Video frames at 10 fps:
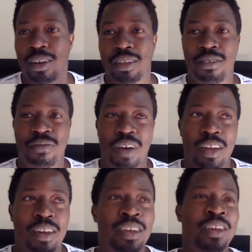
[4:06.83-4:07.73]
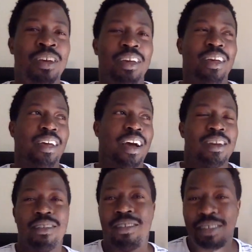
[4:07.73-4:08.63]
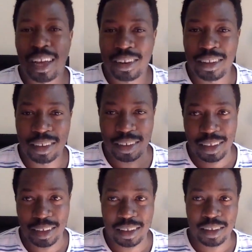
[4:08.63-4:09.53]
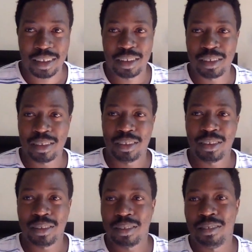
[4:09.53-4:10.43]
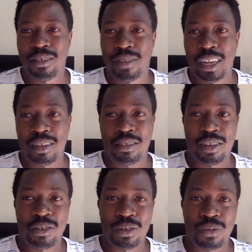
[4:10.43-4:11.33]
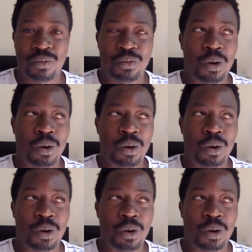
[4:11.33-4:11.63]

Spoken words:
It's fun understanding civilization